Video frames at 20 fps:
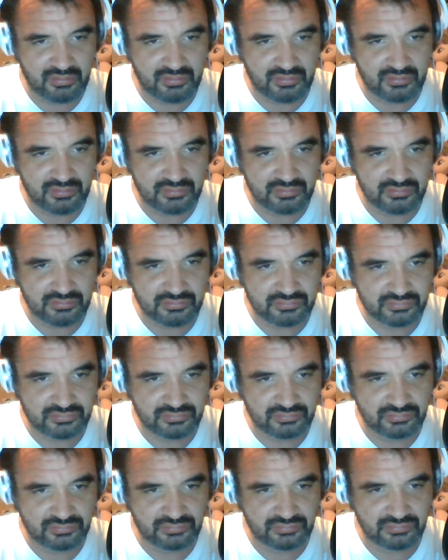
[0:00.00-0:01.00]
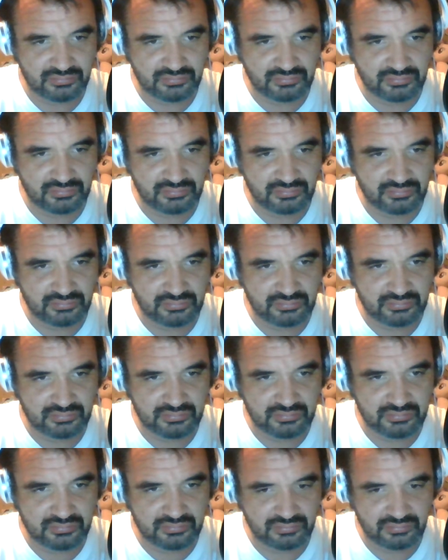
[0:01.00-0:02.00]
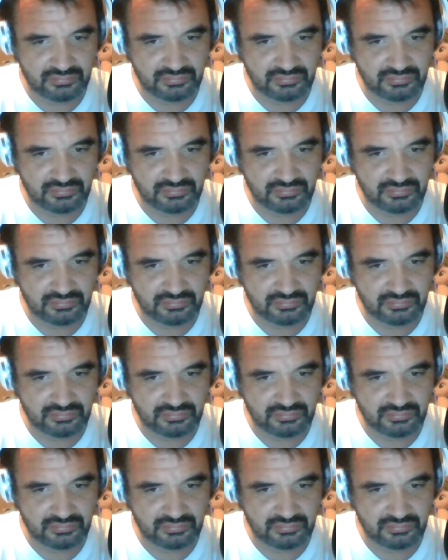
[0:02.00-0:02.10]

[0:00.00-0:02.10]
[no speech]